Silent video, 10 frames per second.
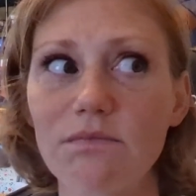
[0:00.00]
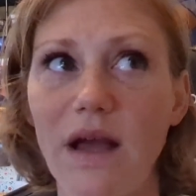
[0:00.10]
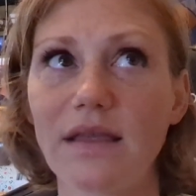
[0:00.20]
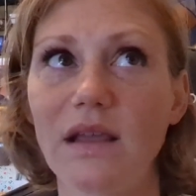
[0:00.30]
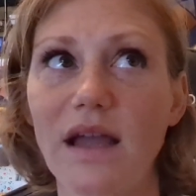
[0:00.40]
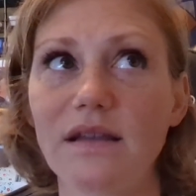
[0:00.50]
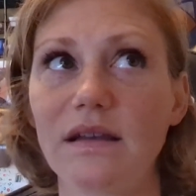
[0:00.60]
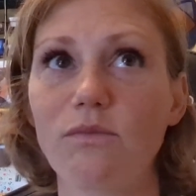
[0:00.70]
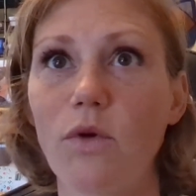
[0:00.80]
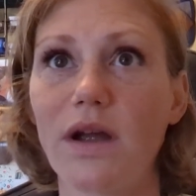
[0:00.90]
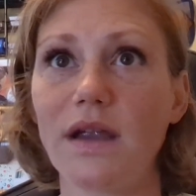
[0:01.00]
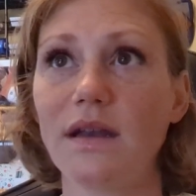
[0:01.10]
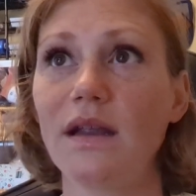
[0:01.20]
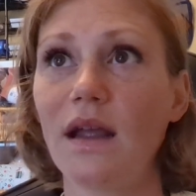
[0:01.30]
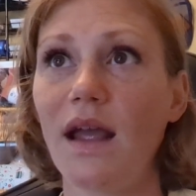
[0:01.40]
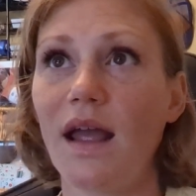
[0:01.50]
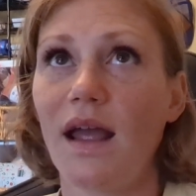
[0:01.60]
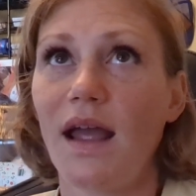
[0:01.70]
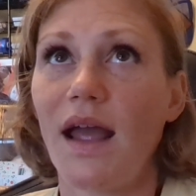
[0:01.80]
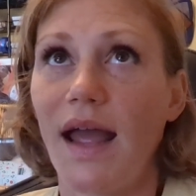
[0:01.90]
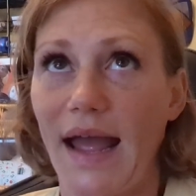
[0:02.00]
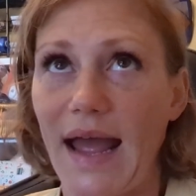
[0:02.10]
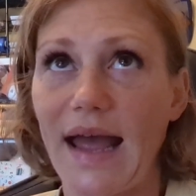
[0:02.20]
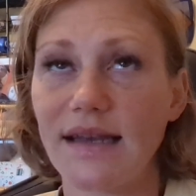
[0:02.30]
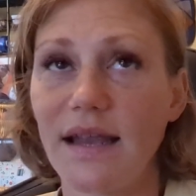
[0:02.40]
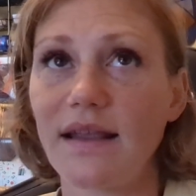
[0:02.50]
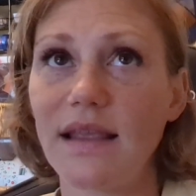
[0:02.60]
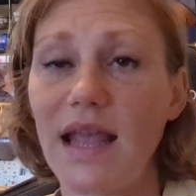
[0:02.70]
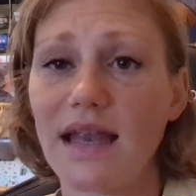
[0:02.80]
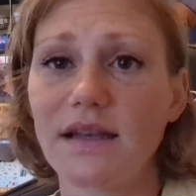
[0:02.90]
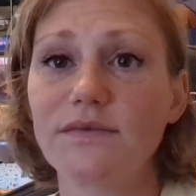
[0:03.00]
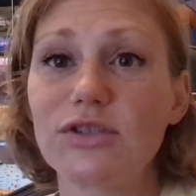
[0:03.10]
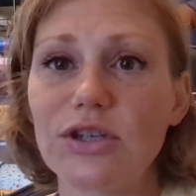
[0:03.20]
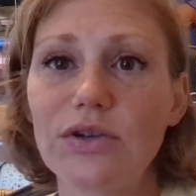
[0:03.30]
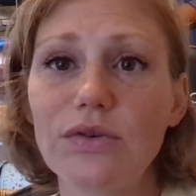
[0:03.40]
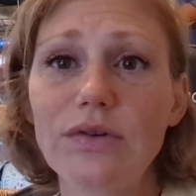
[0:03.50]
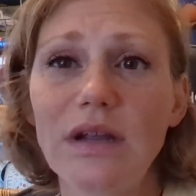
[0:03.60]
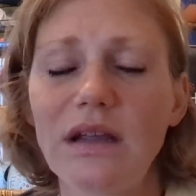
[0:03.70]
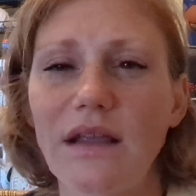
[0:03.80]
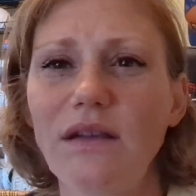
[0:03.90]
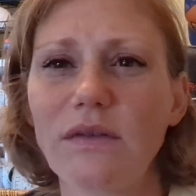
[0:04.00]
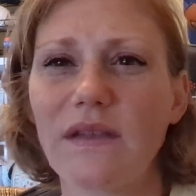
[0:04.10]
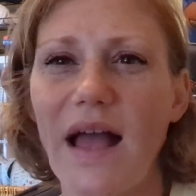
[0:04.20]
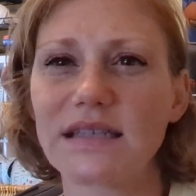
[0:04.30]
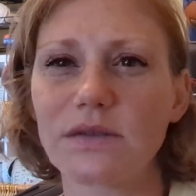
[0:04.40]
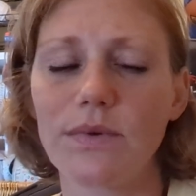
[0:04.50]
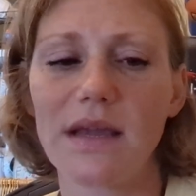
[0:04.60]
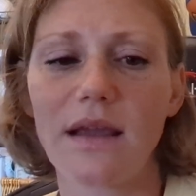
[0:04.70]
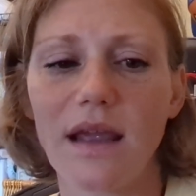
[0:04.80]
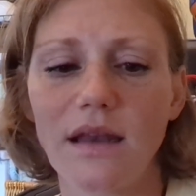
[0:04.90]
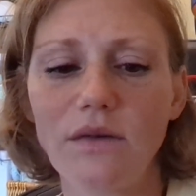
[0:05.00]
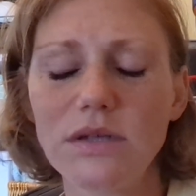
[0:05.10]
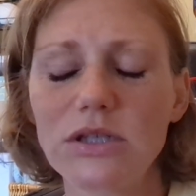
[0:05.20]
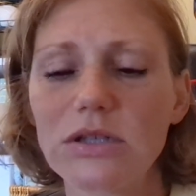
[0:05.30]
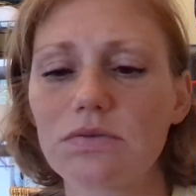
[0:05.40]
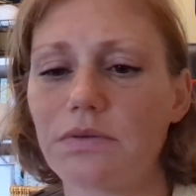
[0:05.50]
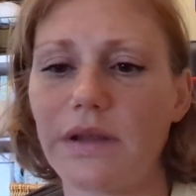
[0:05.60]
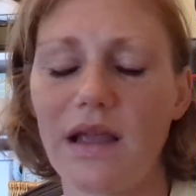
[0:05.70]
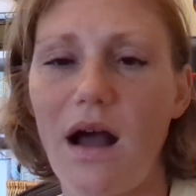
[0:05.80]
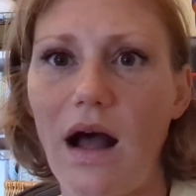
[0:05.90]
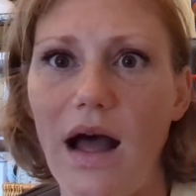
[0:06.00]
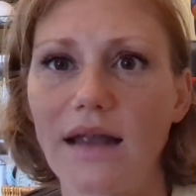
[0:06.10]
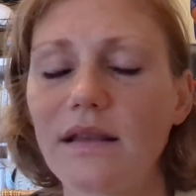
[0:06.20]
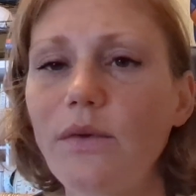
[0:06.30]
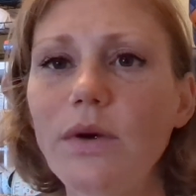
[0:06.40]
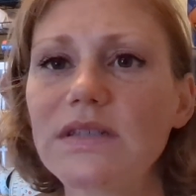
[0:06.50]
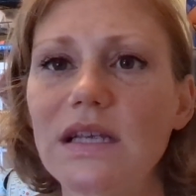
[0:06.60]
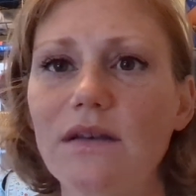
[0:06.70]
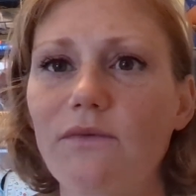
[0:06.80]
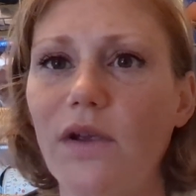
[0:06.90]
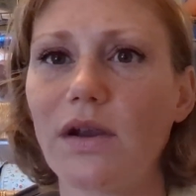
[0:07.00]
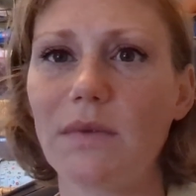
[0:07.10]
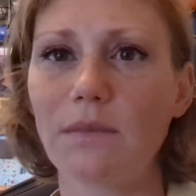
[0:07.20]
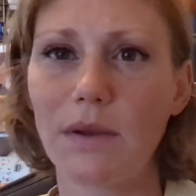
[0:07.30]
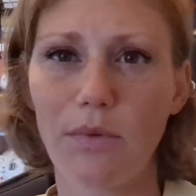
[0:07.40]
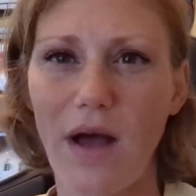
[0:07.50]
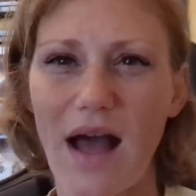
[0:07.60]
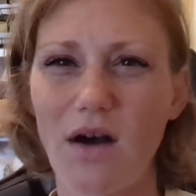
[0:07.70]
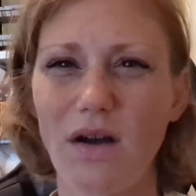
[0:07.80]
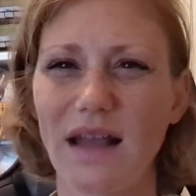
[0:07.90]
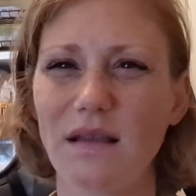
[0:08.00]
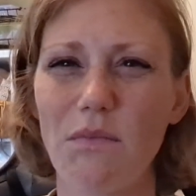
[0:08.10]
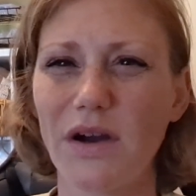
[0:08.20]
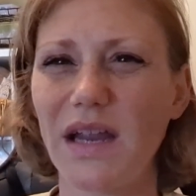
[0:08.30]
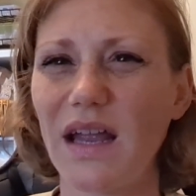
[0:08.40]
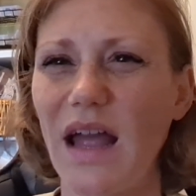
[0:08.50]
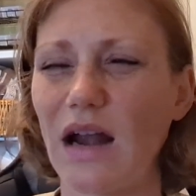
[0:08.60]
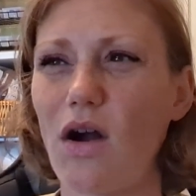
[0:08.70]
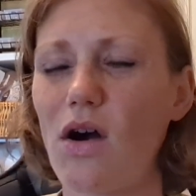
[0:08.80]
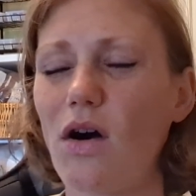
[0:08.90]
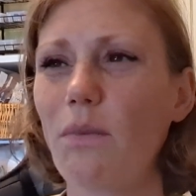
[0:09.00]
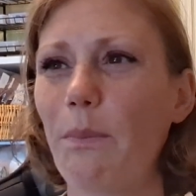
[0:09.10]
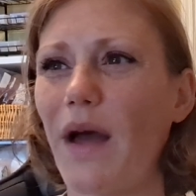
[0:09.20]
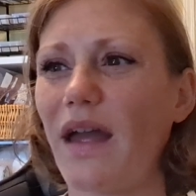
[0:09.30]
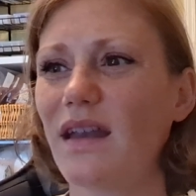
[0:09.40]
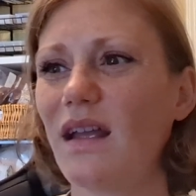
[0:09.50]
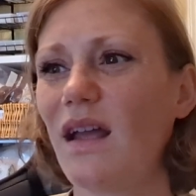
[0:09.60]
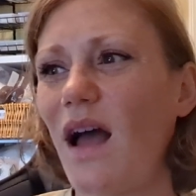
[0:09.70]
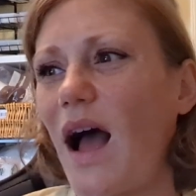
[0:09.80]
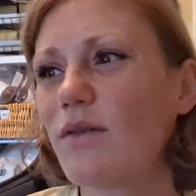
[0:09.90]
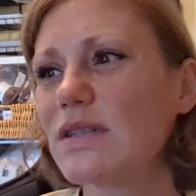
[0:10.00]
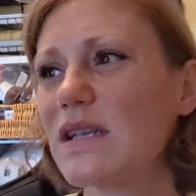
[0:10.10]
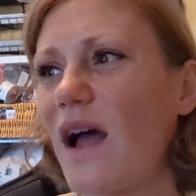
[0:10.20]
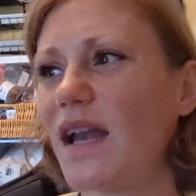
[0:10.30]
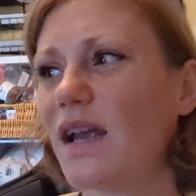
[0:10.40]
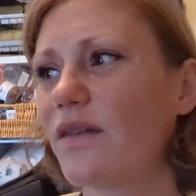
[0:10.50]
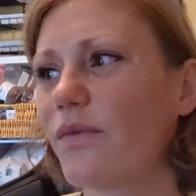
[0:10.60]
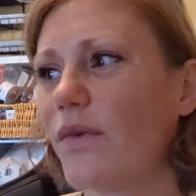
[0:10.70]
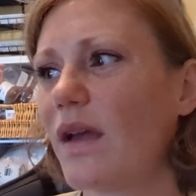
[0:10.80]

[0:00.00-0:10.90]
I think I did one at the end of June. I think it was last week, and it was just really hot. There wasn't very many people out at the market at all, but I was kind of